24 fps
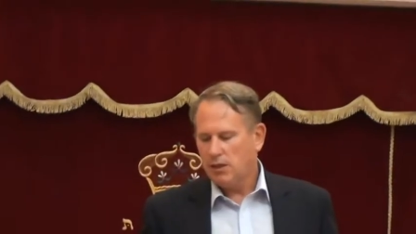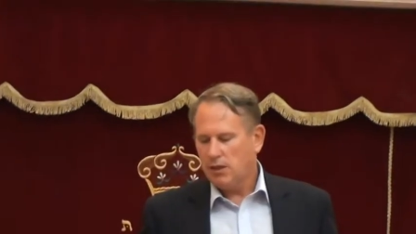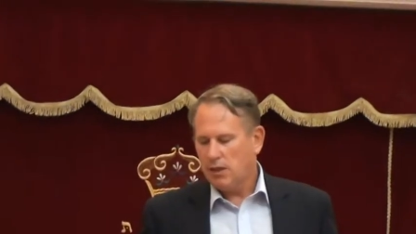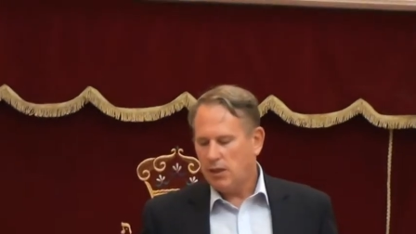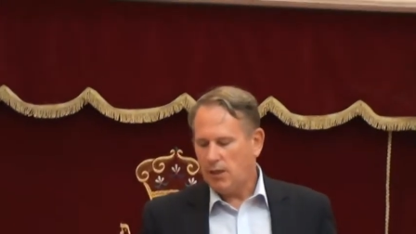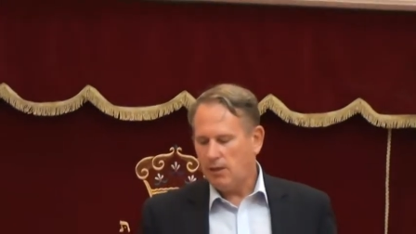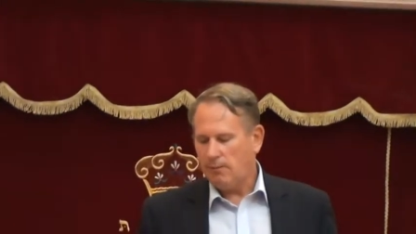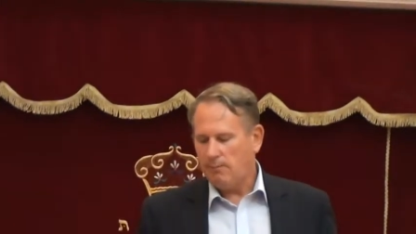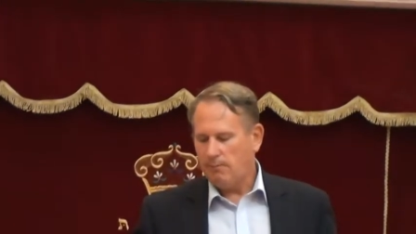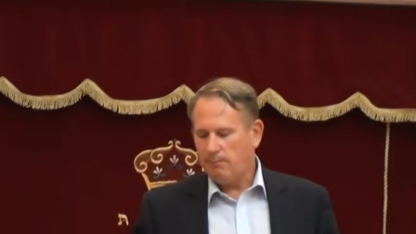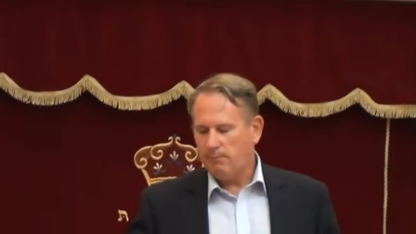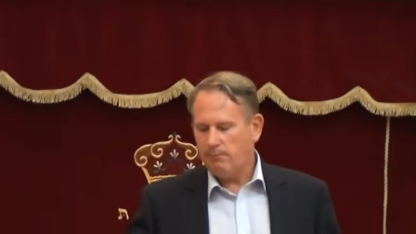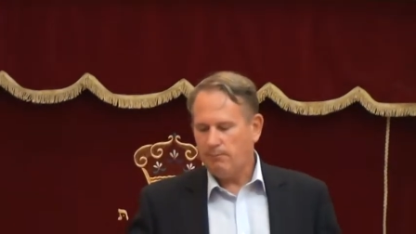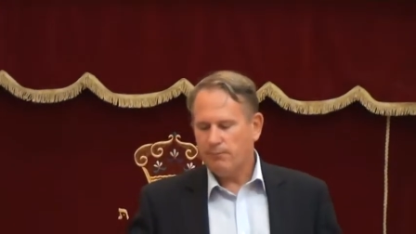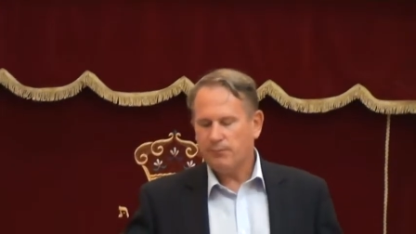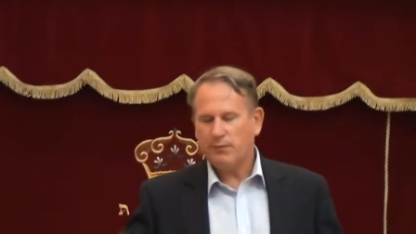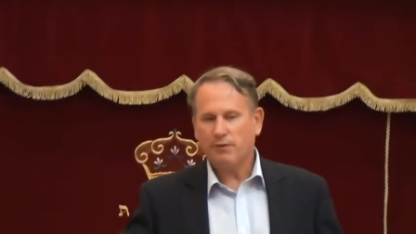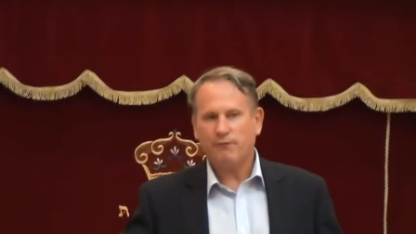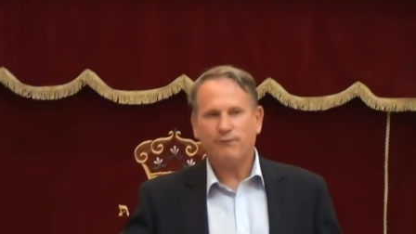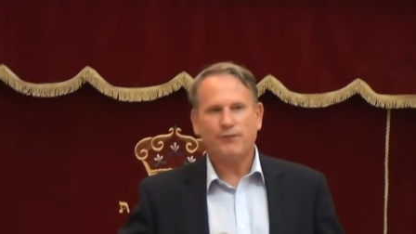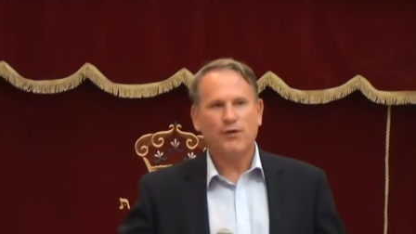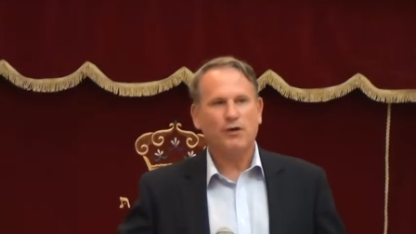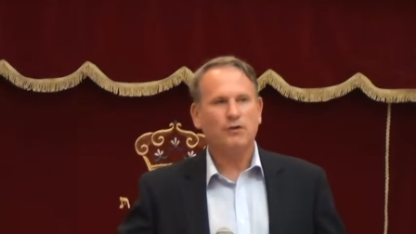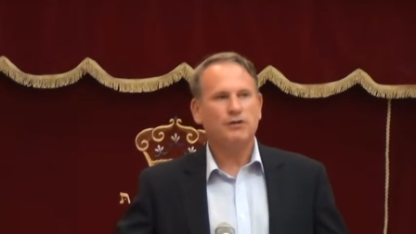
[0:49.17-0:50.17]

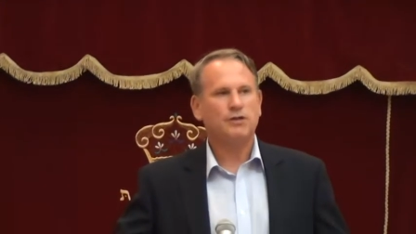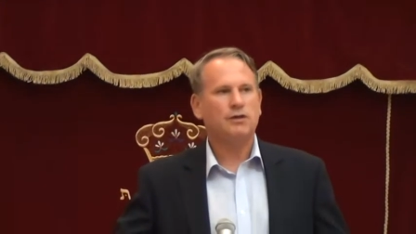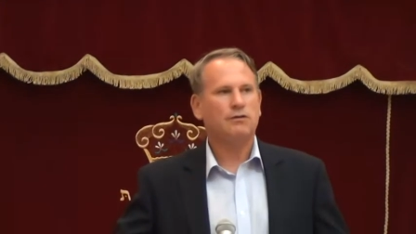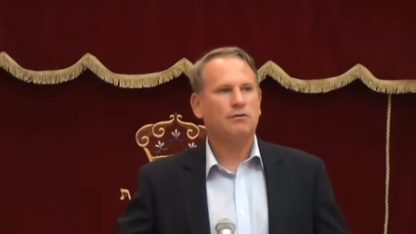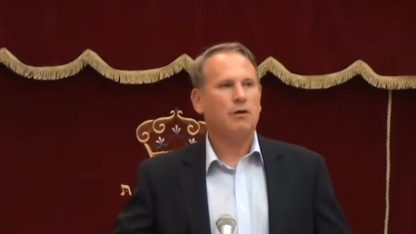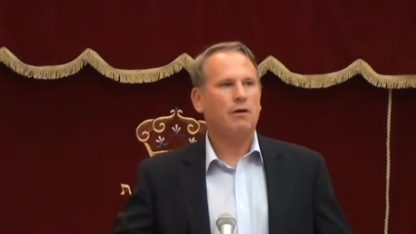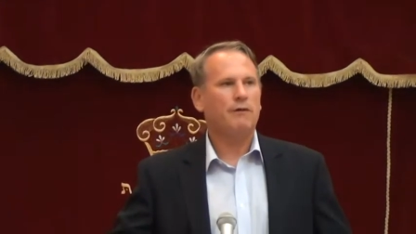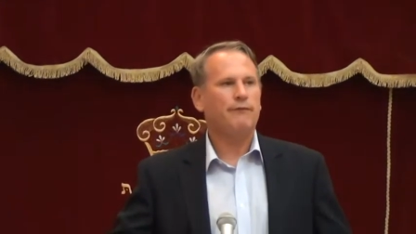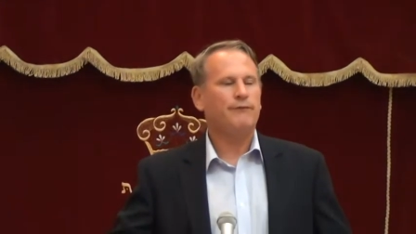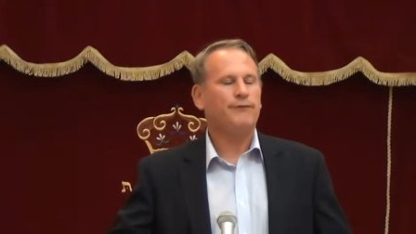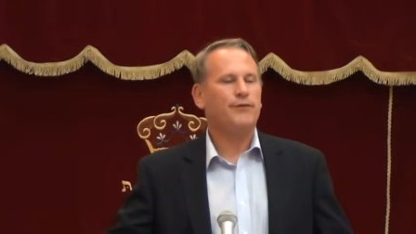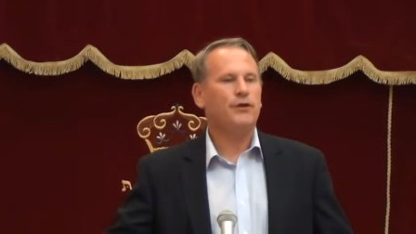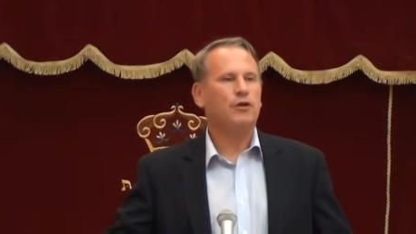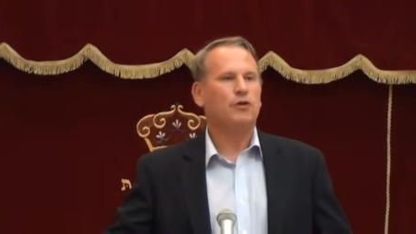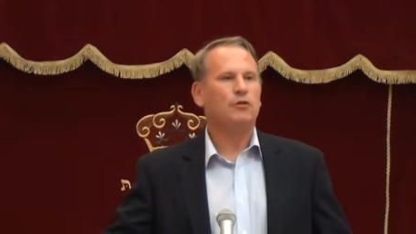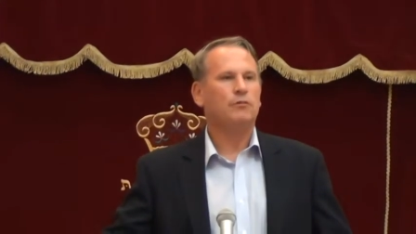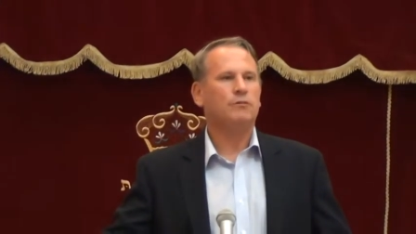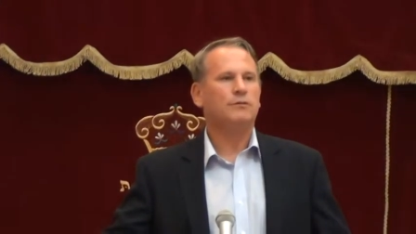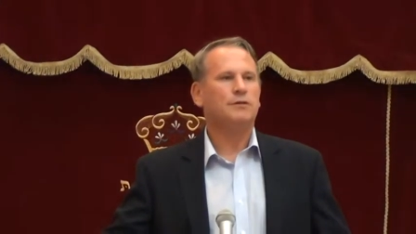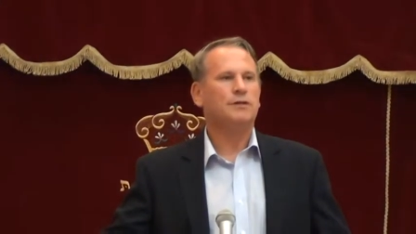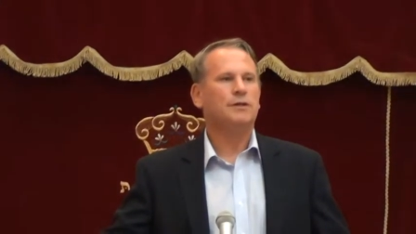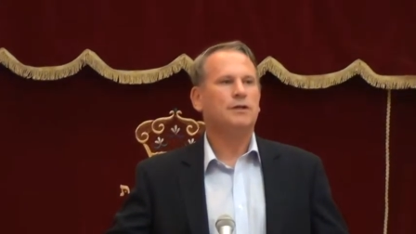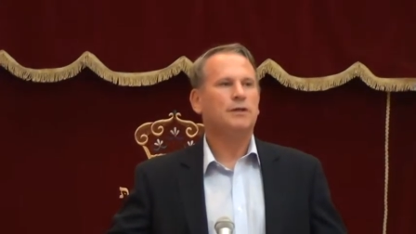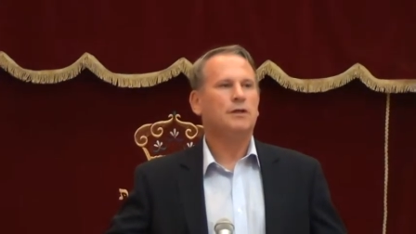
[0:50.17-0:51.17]
photograph
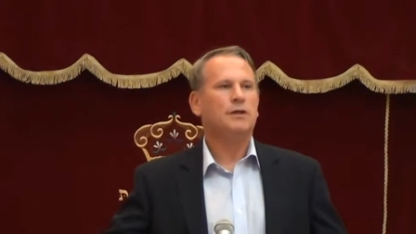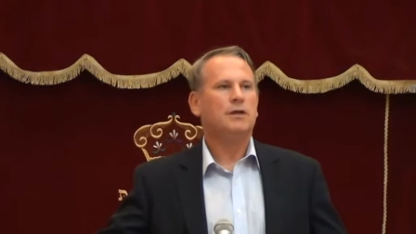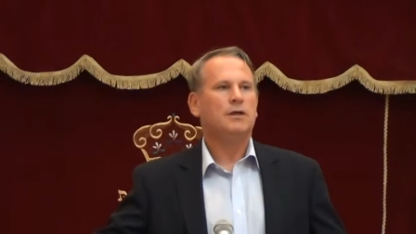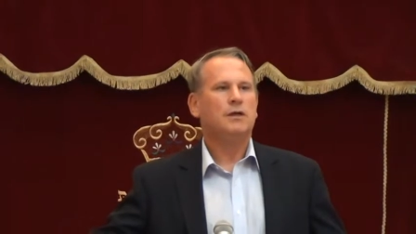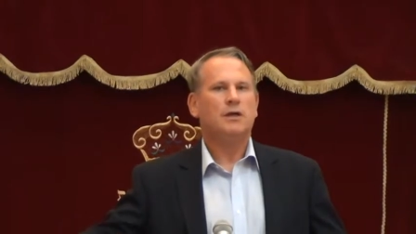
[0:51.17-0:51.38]
filmed,